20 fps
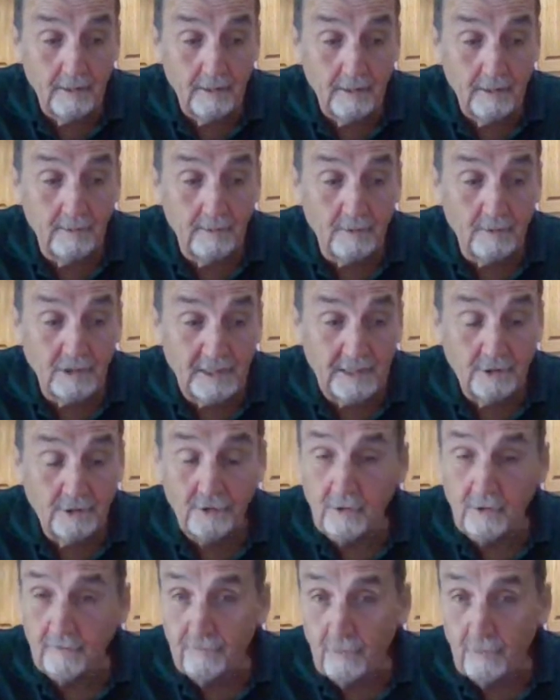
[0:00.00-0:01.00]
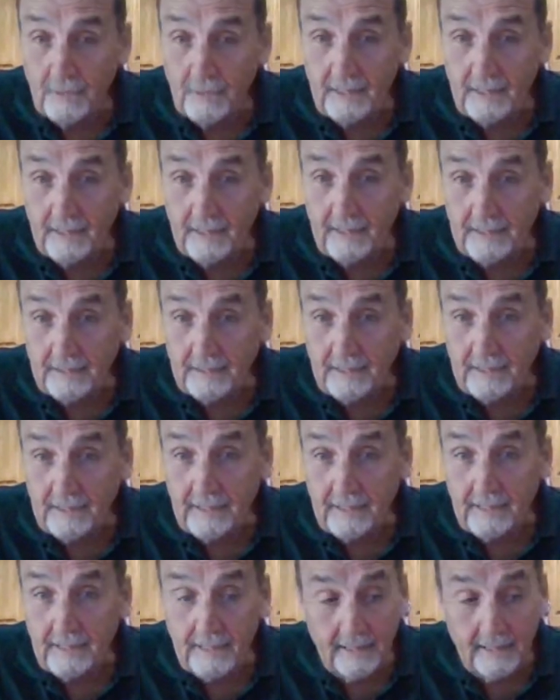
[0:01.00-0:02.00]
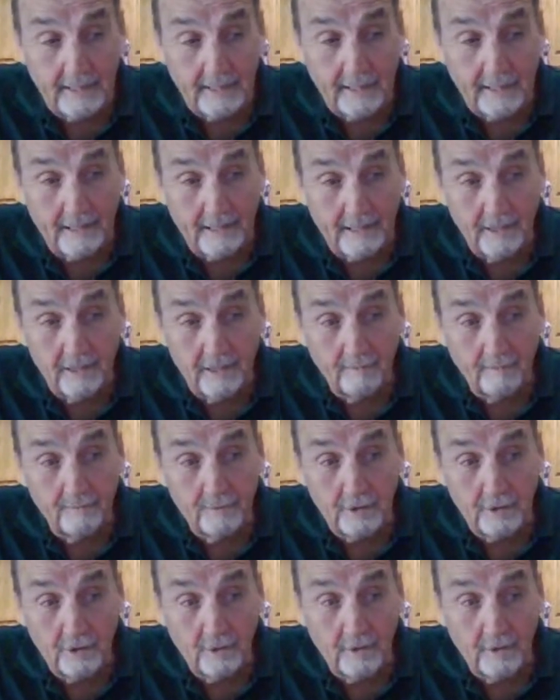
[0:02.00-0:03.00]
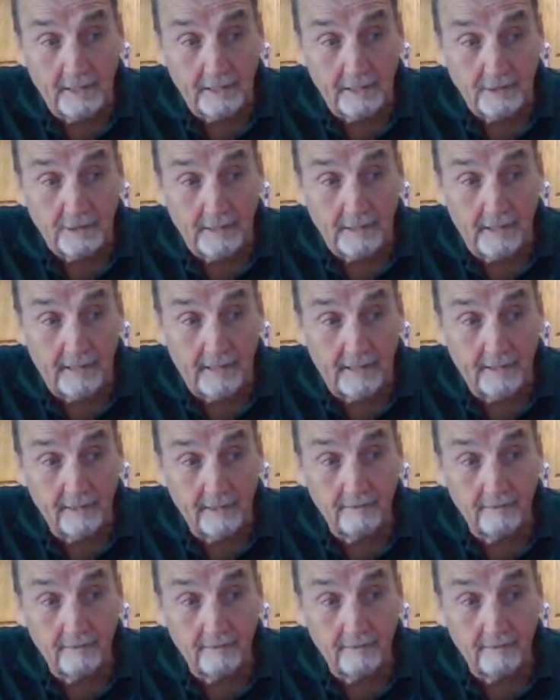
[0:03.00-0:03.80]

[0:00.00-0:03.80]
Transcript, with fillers: it was Easter of 2019. I got up to go outside,